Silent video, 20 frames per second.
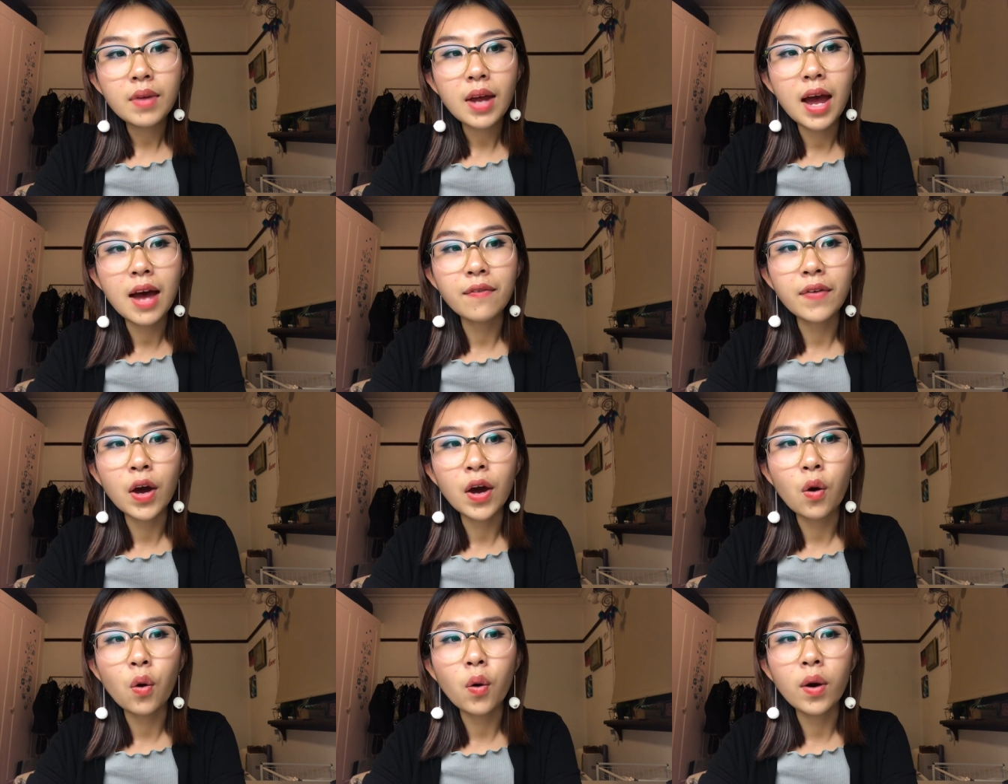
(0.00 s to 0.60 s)

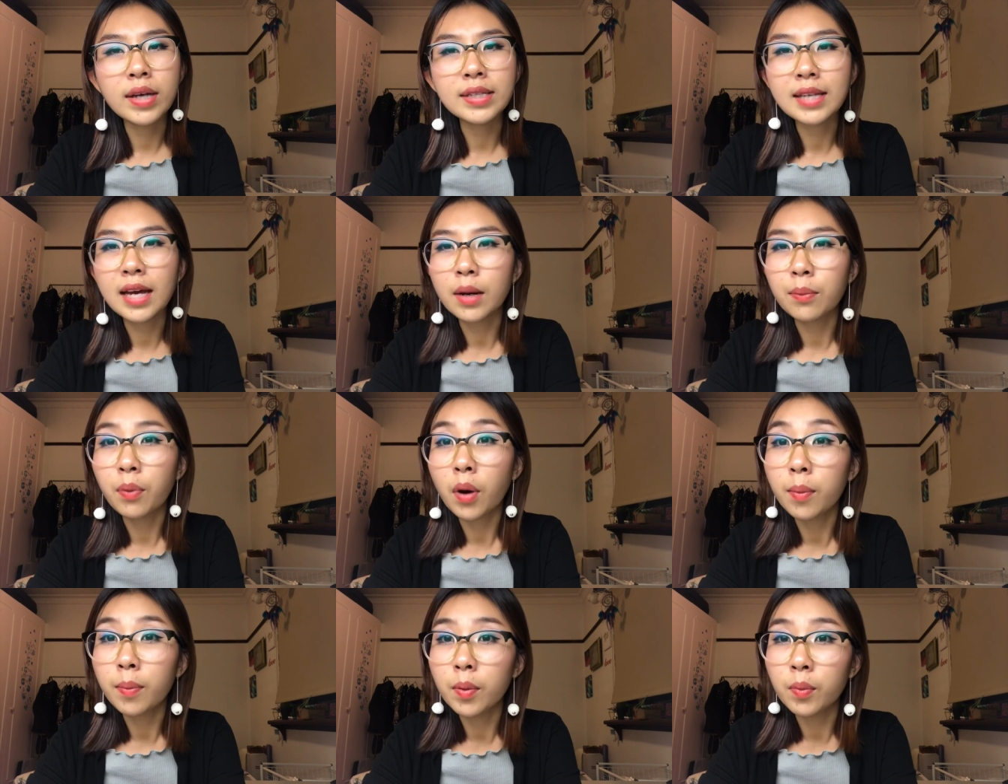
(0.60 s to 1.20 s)
Have I always had a
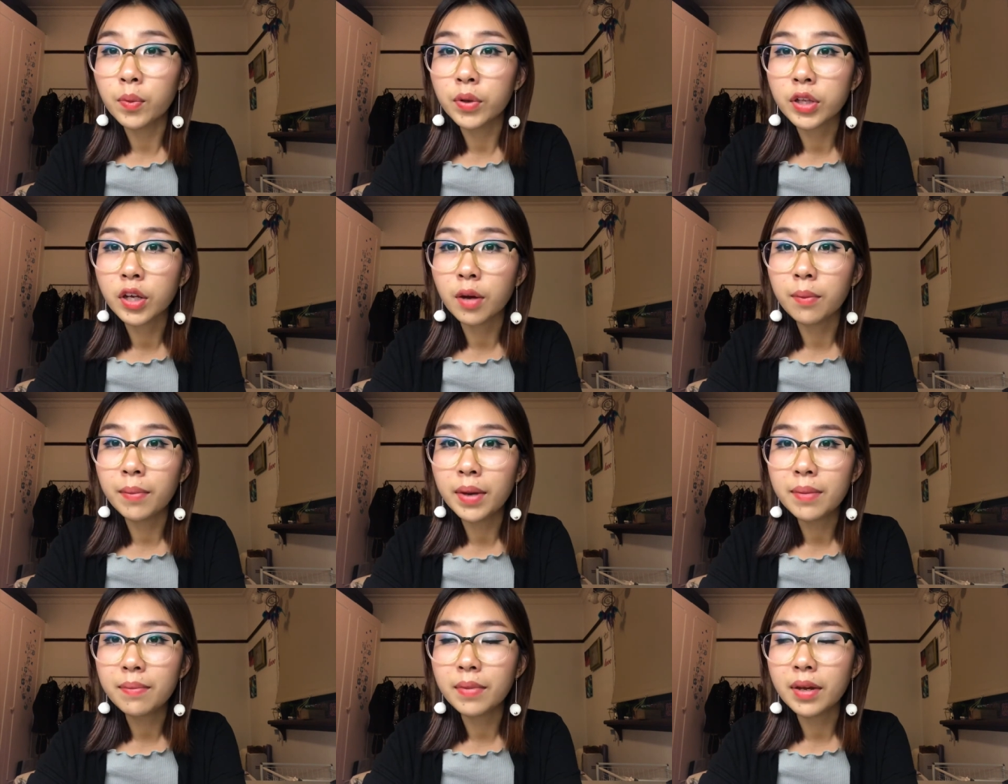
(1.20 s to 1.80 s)
problem with
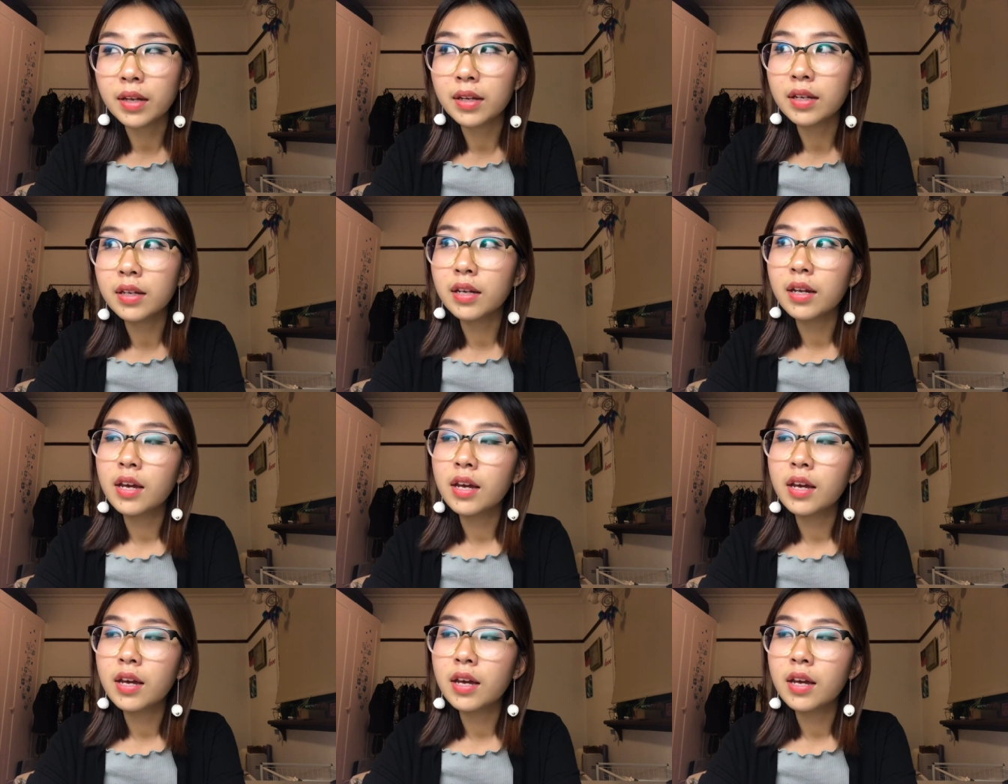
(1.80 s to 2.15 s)
commitment?